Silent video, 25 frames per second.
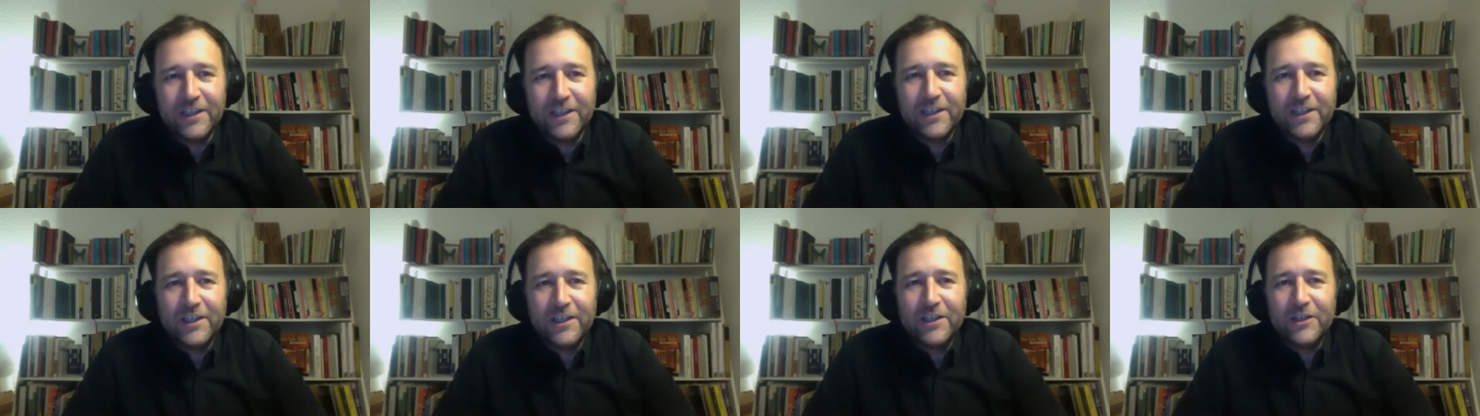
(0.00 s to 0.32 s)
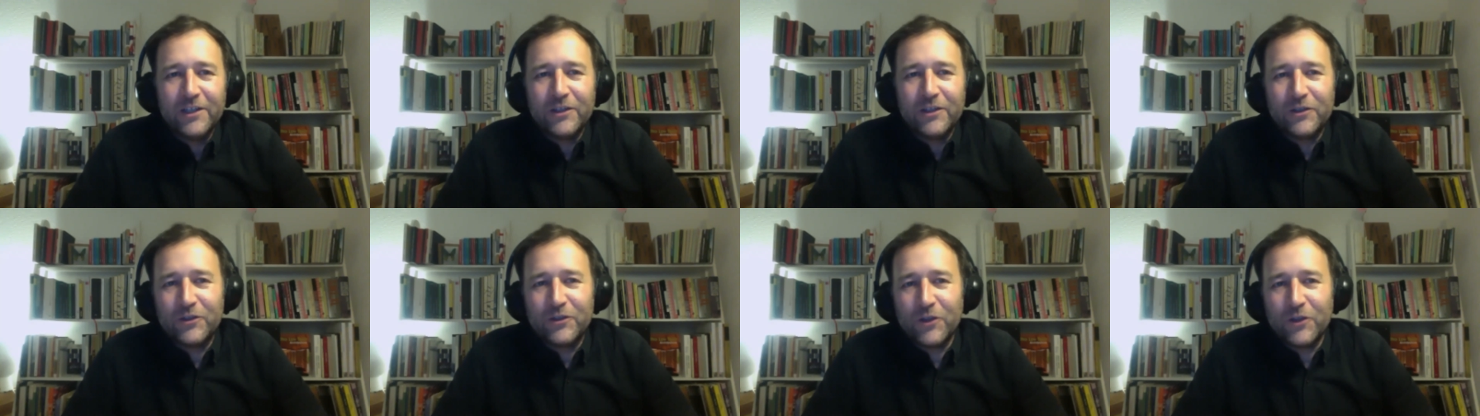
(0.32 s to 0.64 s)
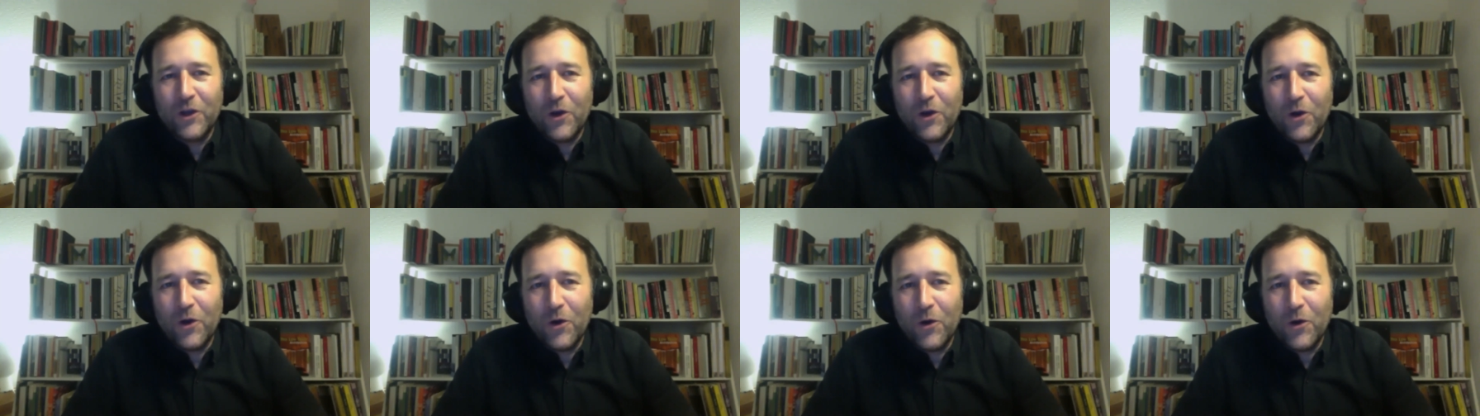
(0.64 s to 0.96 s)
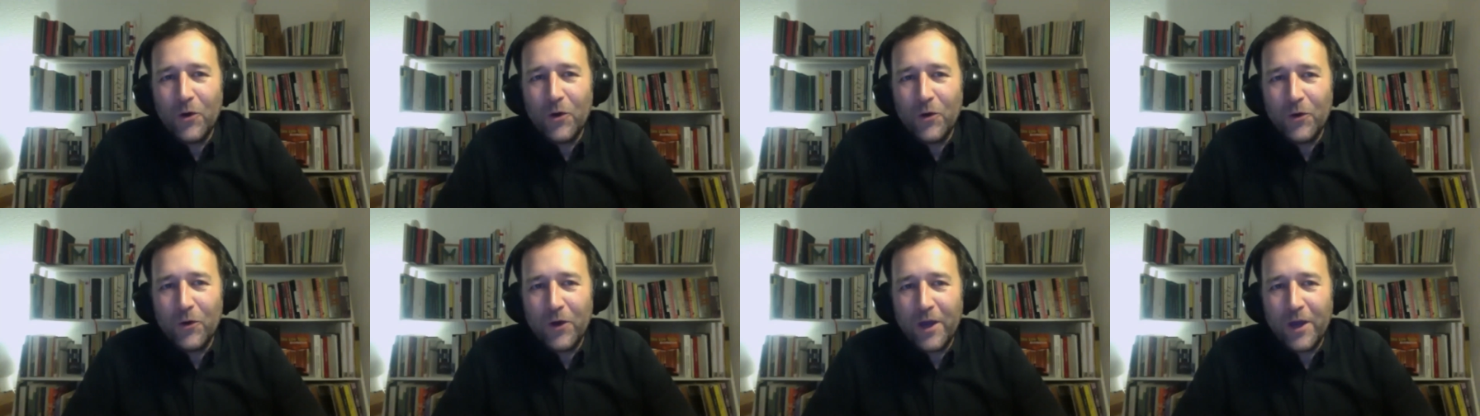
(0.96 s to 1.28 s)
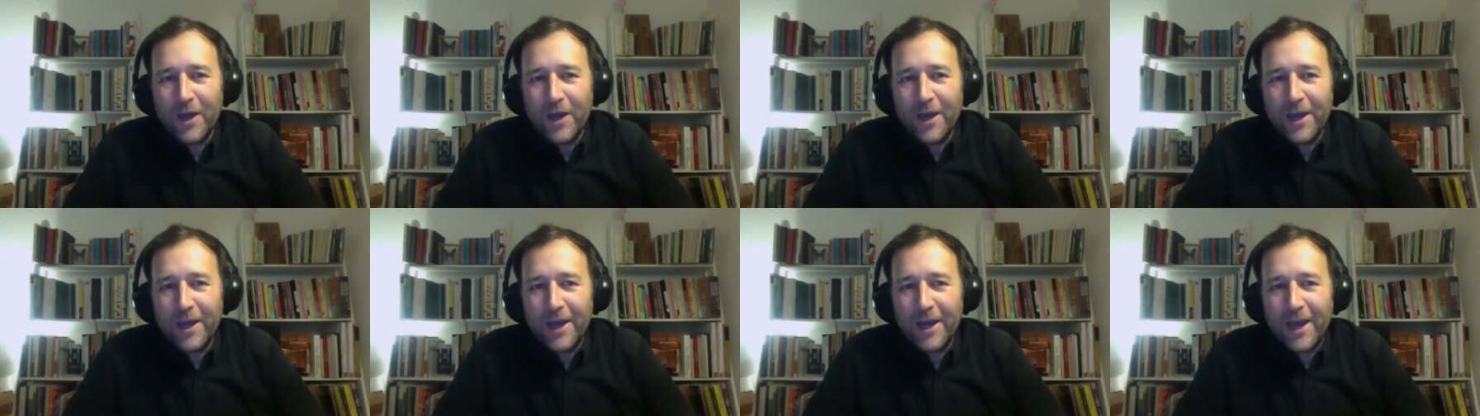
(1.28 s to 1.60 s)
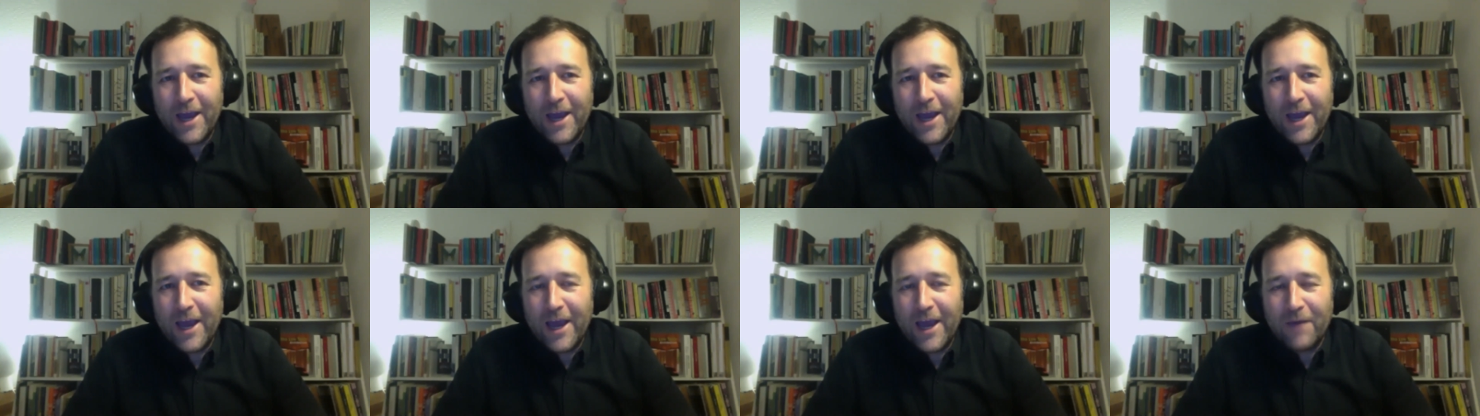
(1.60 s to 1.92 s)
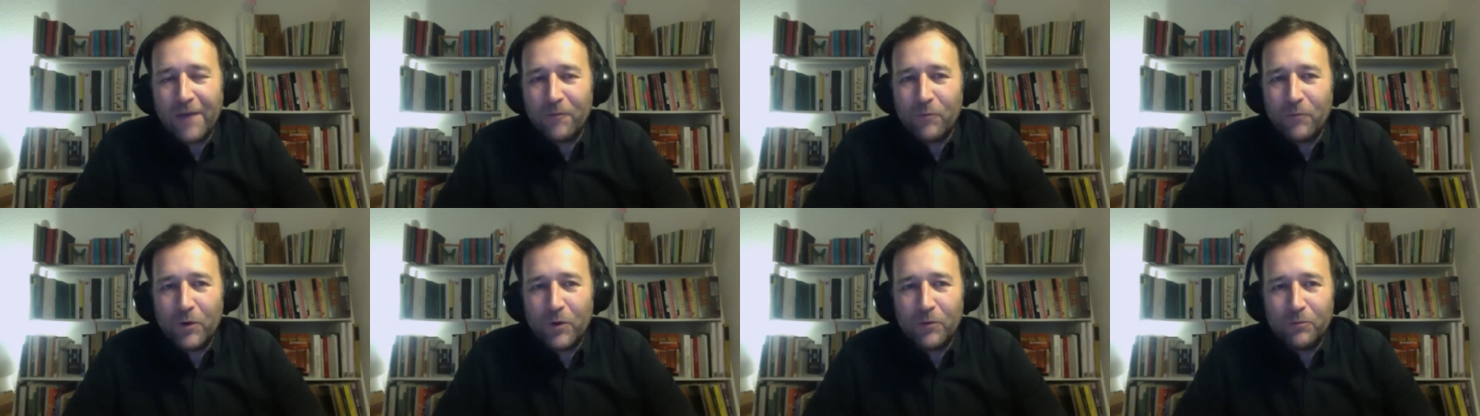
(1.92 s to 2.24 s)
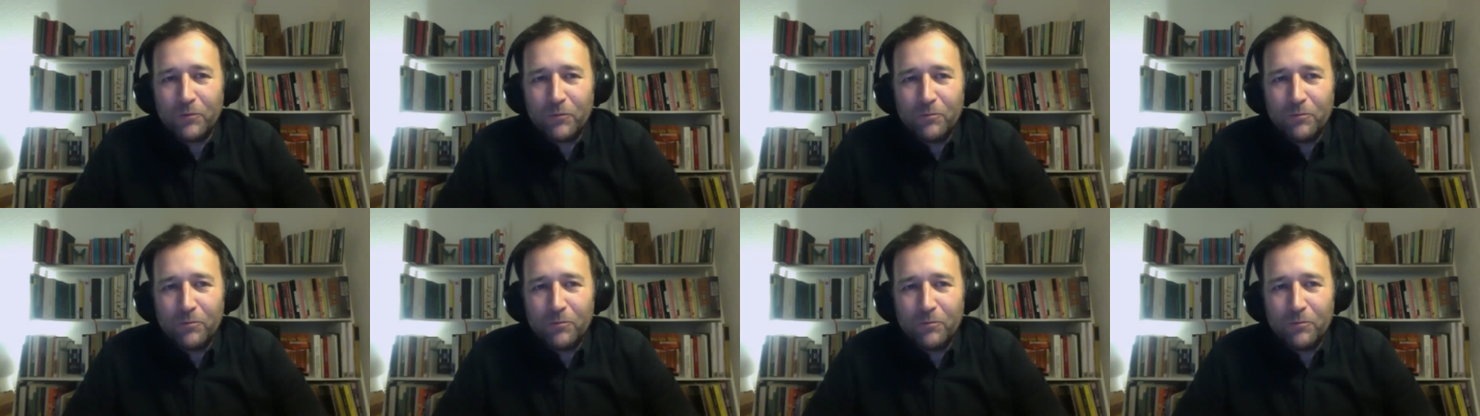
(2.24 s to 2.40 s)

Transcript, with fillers: So uh,